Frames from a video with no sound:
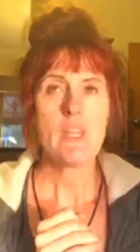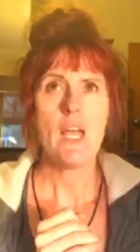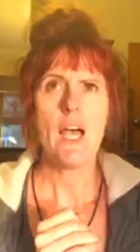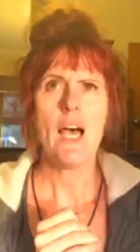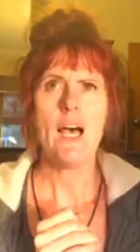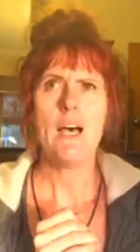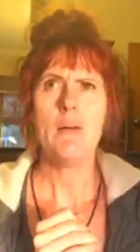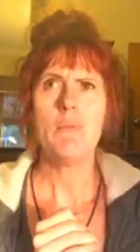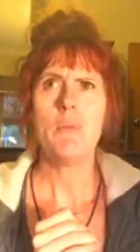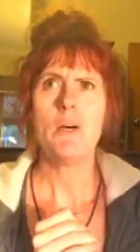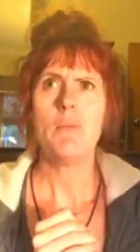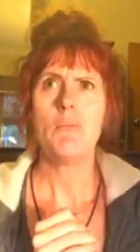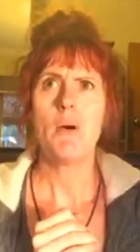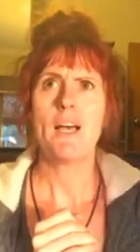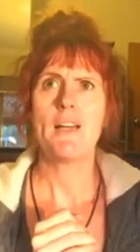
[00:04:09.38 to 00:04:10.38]
um,
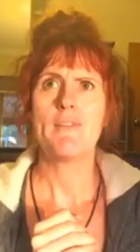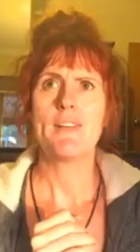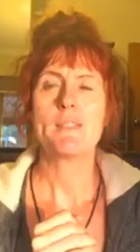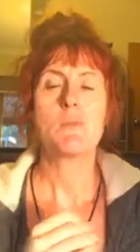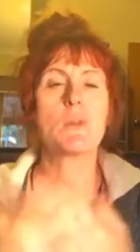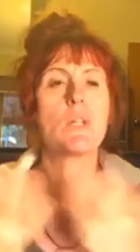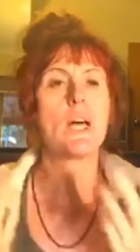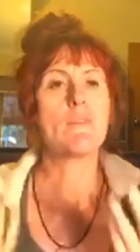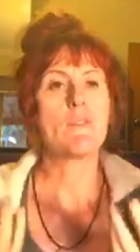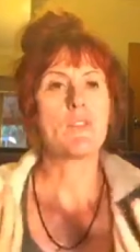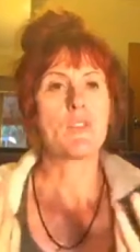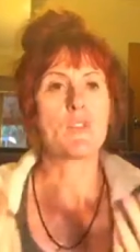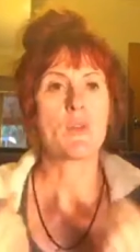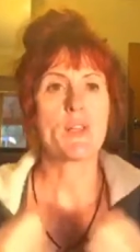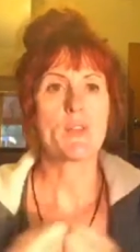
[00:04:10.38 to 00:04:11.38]
my Facebook Live on the
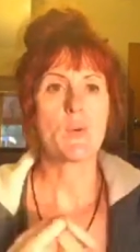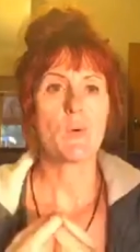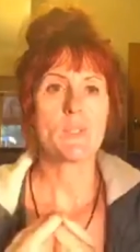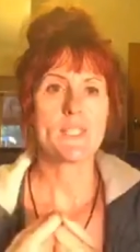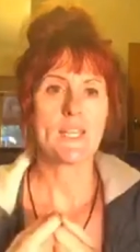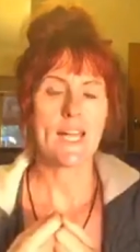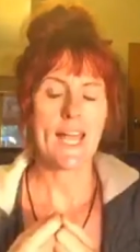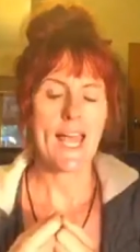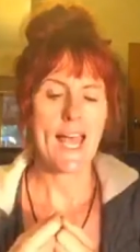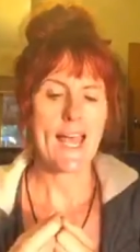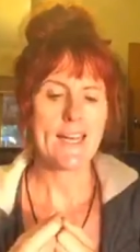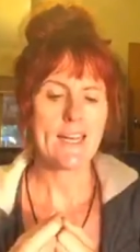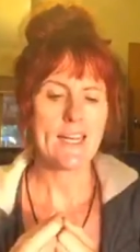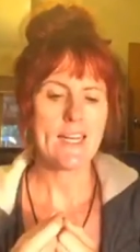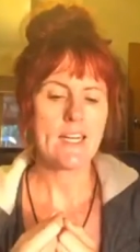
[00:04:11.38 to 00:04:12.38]
three thoughts that I
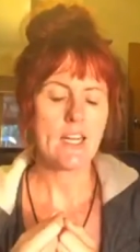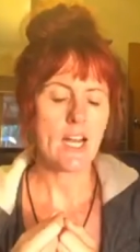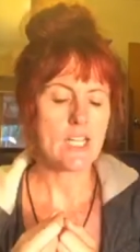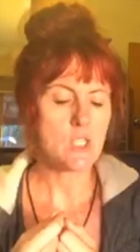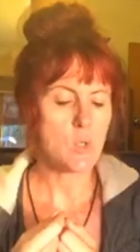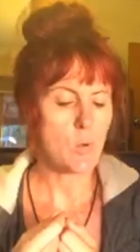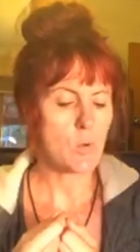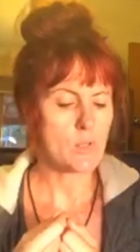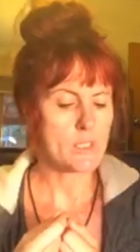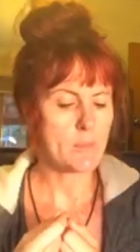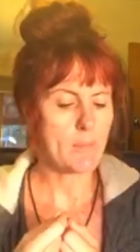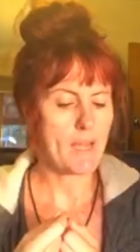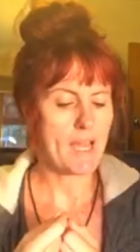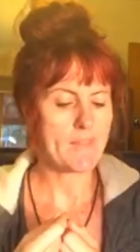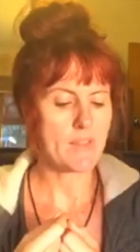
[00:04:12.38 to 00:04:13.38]
had, and in it I talked
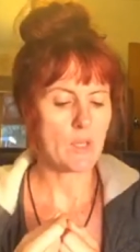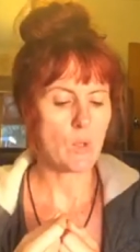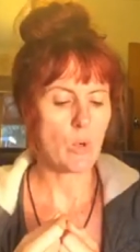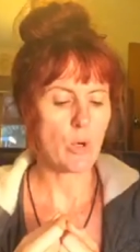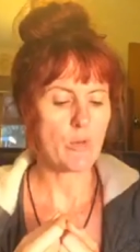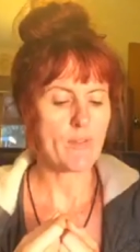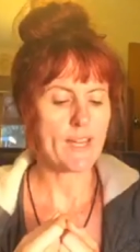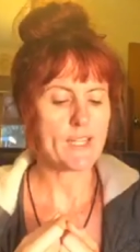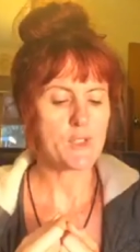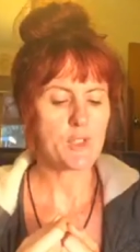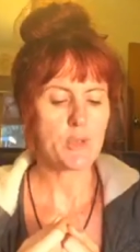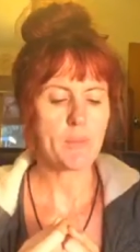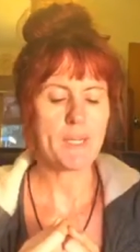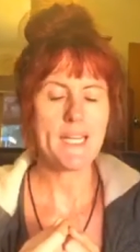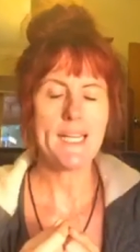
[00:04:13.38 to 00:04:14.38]
about the law of
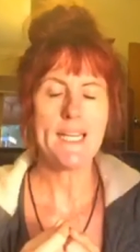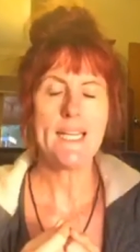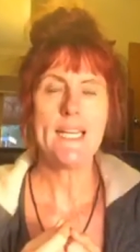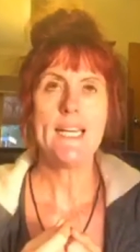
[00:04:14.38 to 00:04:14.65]
entropy.